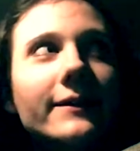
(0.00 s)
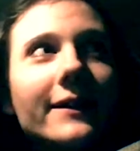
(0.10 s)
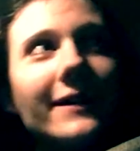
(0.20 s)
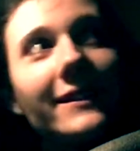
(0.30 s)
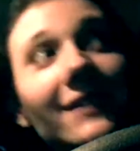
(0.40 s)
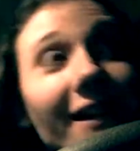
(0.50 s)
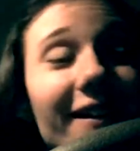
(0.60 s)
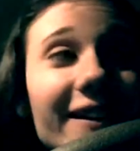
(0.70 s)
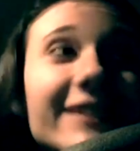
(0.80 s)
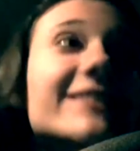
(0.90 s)
Did I
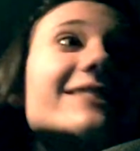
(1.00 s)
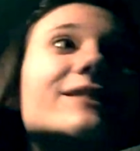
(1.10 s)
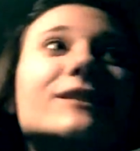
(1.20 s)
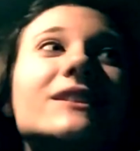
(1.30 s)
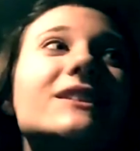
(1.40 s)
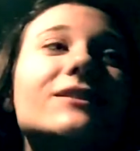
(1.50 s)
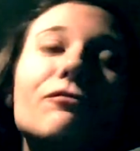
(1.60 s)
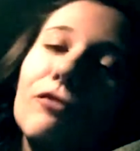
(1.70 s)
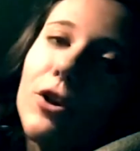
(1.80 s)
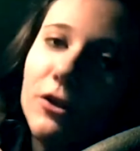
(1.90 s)
dislike it?
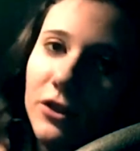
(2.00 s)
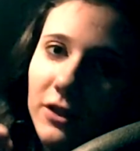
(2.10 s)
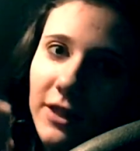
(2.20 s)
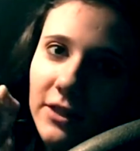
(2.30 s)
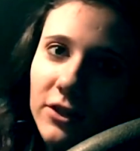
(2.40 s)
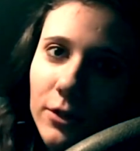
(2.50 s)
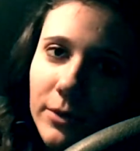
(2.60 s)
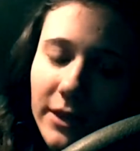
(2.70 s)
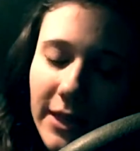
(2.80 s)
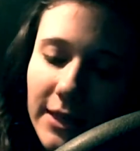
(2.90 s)
First, let's start
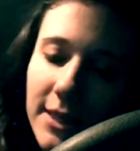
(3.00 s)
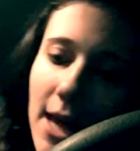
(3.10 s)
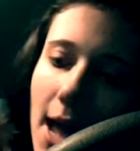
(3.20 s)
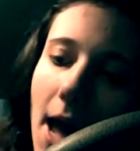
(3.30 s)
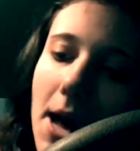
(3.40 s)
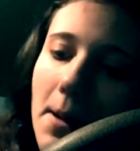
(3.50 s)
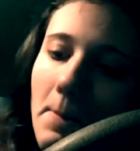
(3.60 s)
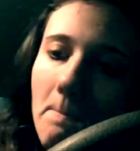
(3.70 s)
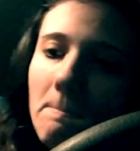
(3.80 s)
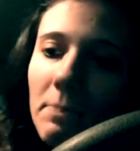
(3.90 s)
with this.
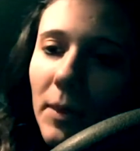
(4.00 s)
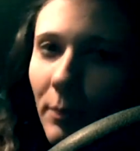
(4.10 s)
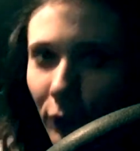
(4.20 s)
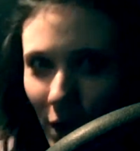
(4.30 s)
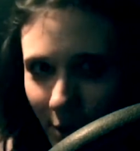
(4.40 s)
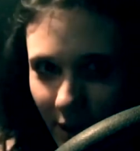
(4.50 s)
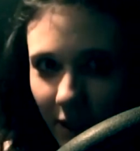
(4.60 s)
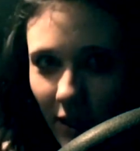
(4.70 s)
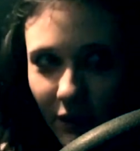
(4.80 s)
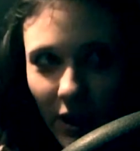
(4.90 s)
The
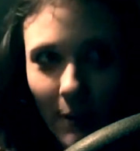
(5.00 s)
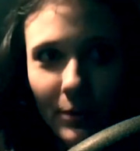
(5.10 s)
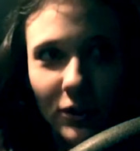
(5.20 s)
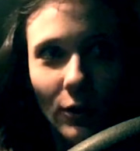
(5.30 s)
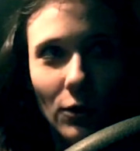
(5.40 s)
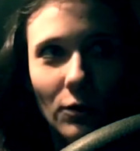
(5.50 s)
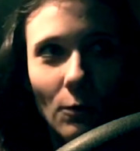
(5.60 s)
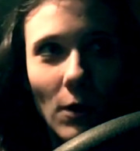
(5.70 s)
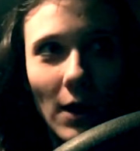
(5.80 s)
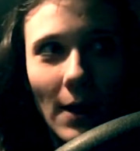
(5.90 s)
premise of the episode,
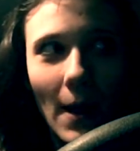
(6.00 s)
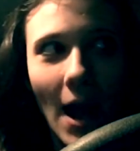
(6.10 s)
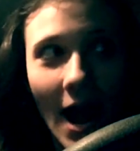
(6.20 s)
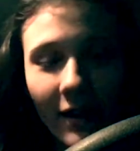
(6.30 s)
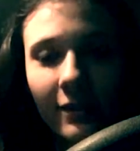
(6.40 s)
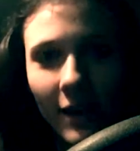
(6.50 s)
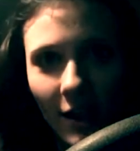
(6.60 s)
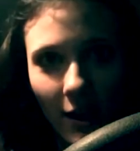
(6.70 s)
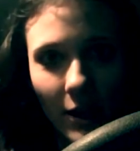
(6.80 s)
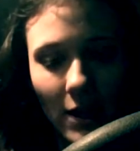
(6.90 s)
I
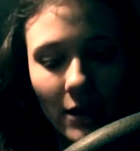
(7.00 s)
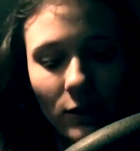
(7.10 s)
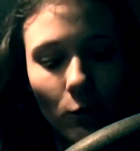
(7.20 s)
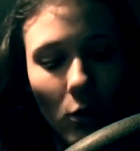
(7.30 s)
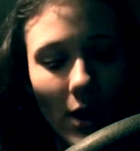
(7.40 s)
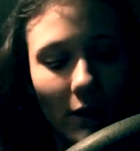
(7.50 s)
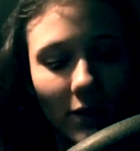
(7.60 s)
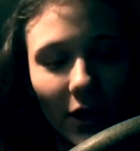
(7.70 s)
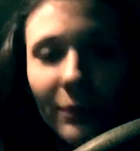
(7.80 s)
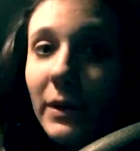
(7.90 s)
think, is what a
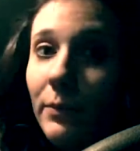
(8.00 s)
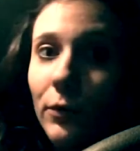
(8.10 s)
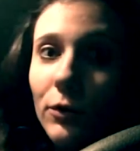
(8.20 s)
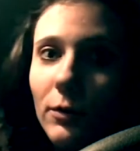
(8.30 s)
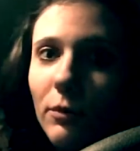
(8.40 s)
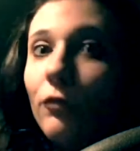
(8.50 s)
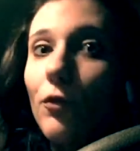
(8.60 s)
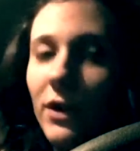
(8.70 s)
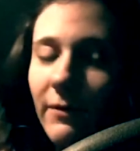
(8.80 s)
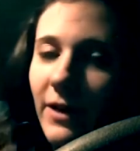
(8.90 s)
lot of people
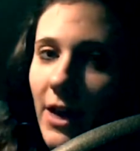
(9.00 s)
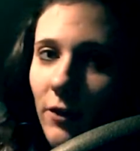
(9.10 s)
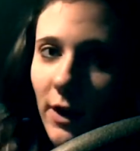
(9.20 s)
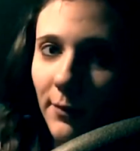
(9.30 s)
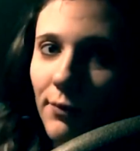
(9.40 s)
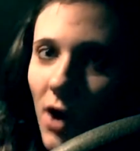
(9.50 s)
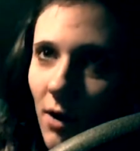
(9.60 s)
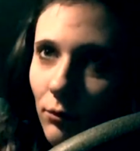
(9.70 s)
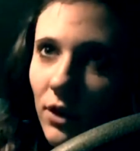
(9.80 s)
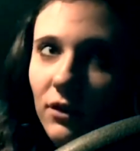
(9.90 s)
before it even aired had a
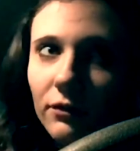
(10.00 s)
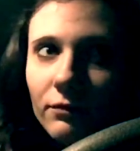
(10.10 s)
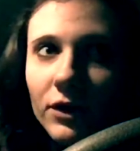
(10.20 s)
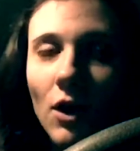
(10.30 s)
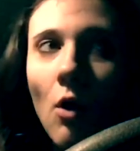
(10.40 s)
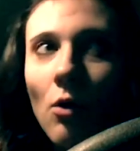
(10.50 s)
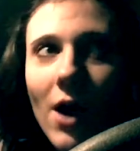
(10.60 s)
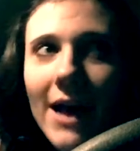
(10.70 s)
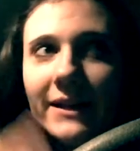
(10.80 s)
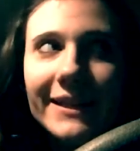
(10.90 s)
problem with. The whole
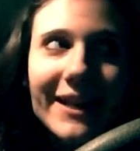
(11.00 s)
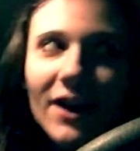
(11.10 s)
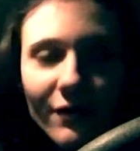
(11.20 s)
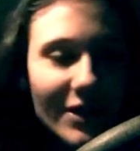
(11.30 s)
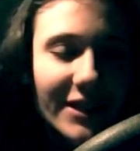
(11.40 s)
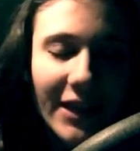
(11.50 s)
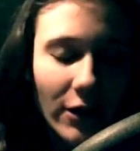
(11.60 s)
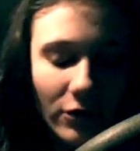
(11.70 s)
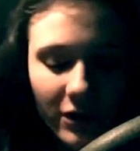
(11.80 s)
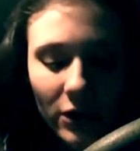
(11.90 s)
idea of a
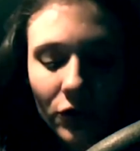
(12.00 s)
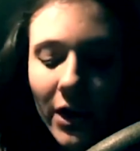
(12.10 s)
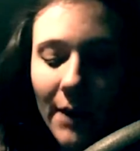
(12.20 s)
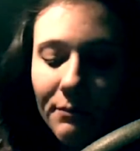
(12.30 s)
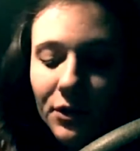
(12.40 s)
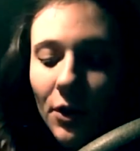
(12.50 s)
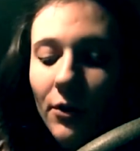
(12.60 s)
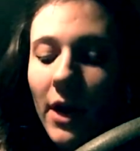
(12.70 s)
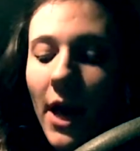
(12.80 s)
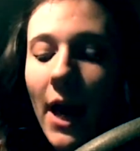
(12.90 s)
Skinner-centric
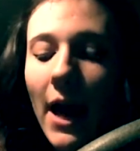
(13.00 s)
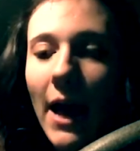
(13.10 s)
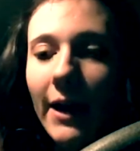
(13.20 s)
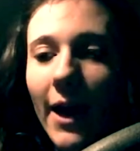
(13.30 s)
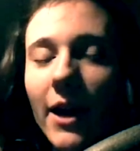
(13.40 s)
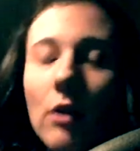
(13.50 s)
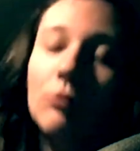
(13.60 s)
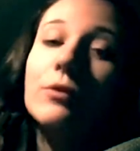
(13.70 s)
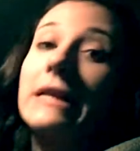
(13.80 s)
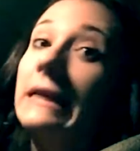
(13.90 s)
episode. And I got
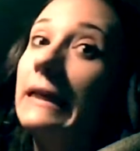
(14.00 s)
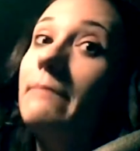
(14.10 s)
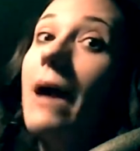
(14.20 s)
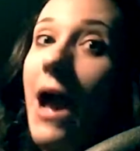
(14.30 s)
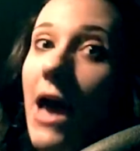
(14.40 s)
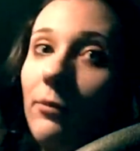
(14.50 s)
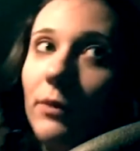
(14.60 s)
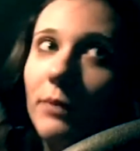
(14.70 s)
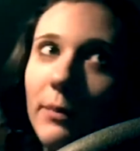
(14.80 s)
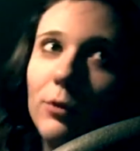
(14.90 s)
really mad
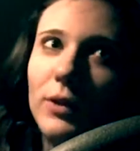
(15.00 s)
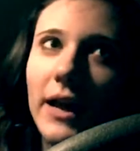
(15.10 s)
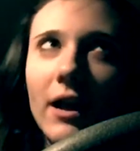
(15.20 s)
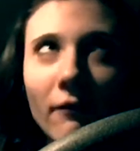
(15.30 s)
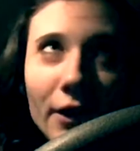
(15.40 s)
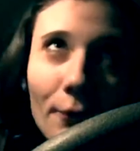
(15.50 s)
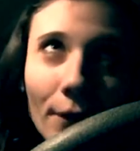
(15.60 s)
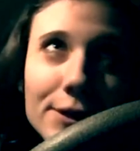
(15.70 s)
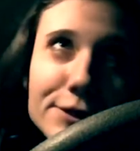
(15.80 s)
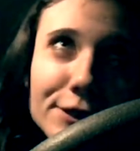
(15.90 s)
when people were like, oh, I don't
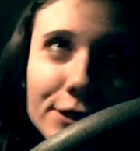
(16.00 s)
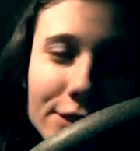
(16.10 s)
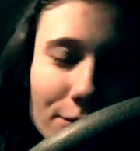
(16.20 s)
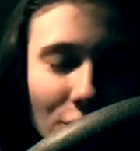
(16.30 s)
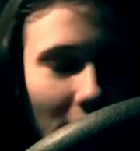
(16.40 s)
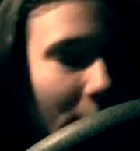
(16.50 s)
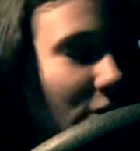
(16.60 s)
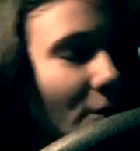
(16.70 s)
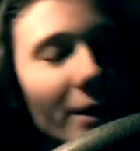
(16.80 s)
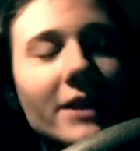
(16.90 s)
want a Skinner-centric
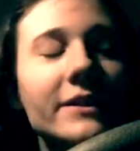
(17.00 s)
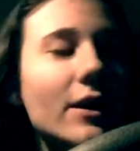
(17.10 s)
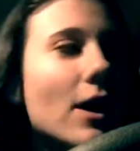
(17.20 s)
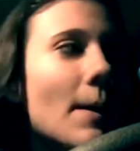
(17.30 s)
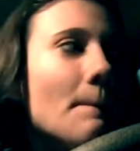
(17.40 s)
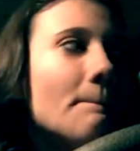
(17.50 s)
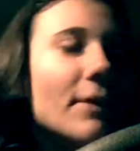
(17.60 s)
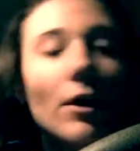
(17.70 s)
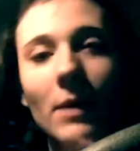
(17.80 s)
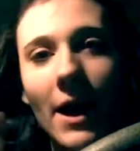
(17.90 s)
episode, because
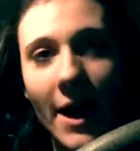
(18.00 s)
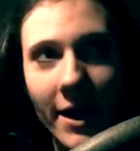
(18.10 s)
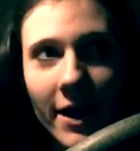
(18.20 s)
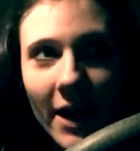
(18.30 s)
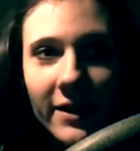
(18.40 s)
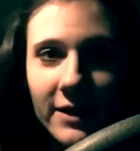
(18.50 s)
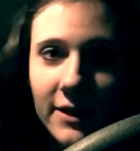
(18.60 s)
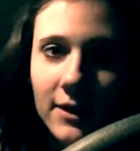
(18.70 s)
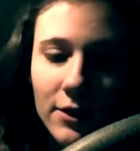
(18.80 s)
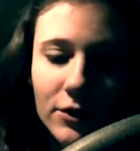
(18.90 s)
A, I think
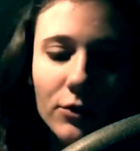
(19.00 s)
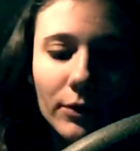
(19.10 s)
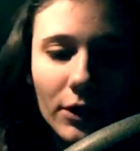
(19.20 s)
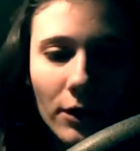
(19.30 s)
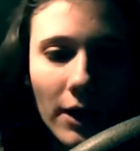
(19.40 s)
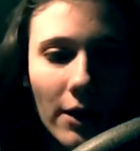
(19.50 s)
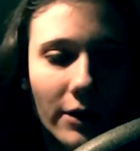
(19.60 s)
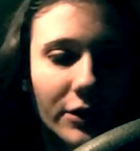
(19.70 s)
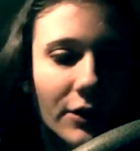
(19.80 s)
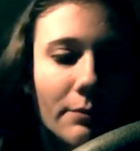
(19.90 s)
Skinner's a really good
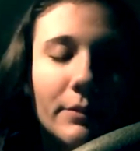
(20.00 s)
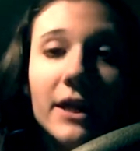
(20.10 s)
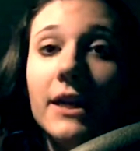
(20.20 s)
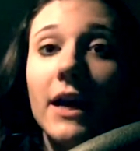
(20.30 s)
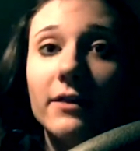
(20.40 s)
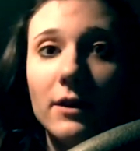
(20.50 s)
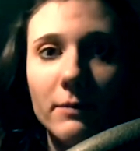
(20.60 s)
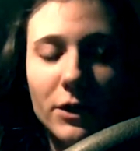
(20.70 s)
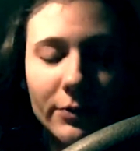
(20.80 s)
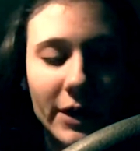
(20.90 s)
character. B, I think
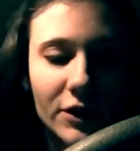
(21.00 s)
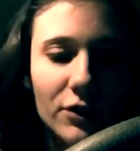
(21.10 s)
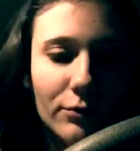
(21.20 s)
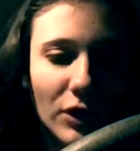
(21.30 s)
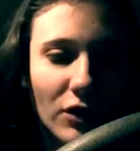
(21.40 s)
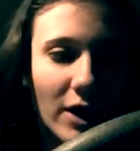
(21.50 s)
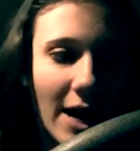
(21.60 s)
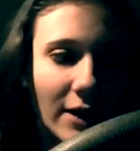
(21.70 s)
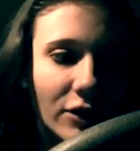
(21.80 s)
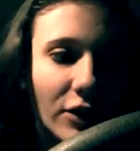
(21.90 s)
Mitch Pileggi's a really good
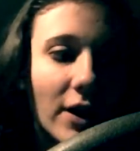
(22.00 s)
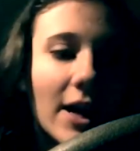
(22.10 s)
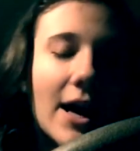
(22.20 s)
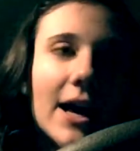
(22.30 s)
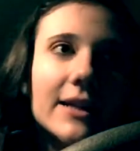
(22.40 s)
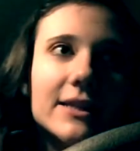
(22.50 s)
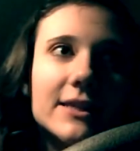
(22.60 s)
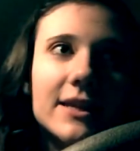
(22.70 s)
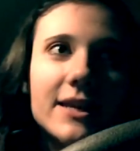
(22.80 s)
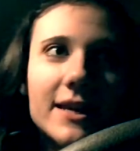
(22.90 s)
actor. And
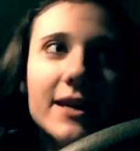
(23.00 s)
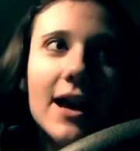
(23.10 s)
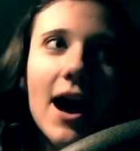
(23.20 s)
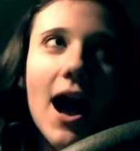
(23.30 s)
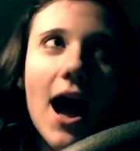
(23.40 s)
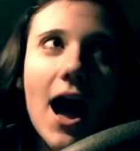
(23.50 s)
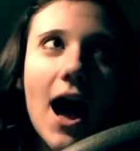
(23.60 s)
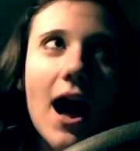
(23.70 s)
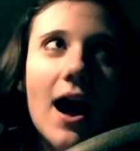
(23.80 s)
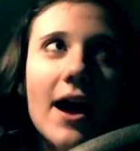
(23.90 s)
C,
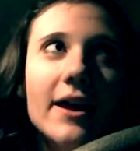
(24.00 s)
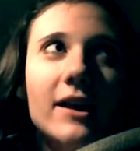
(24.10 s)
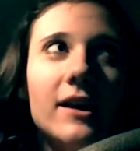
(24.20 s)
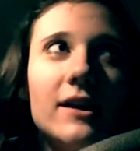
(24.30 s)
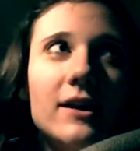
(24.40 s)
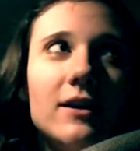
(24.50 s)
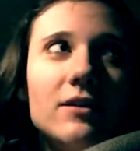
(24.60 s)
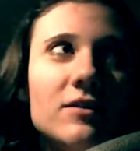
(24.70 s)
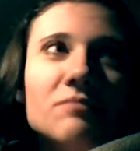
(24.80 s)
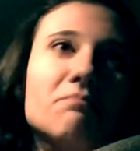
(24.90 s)
I
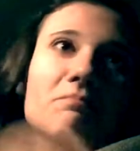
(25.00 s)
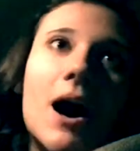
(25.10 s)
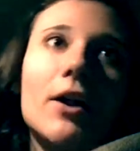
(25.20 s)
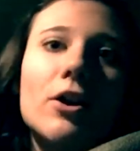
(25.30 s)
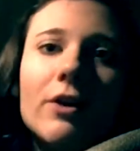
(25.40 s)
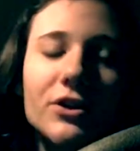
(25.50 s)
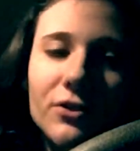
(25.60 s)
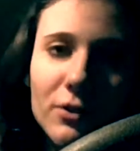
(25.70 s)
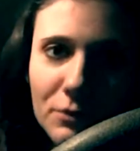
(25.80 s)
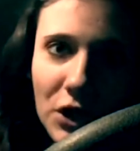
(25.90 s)
don't know, I just
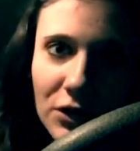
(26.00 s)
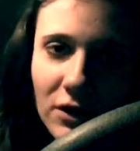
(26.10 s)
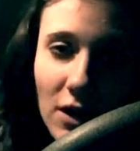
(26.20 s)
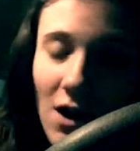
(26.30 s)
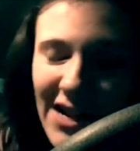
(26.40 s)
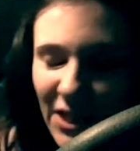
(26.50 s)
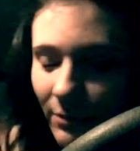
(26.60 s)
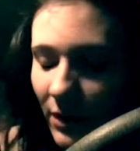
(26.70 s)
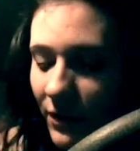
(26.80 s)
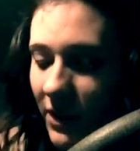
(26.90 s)
don't object to the
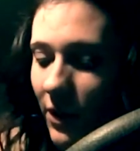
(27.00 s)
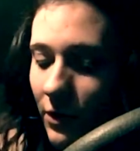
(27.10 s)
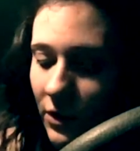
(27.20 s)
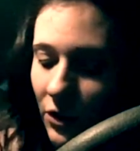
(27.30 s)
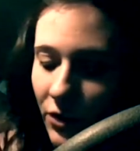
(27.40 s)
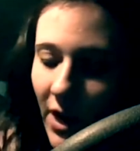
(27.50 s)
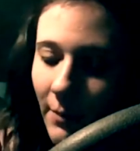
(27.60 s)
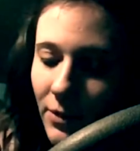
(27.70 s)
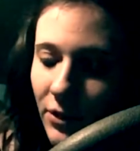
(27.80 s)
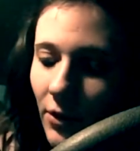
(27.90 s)
concept of a Skinner-centric
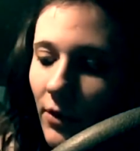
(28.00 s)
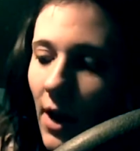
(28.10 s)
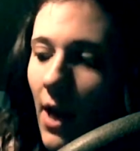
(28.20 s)
episode.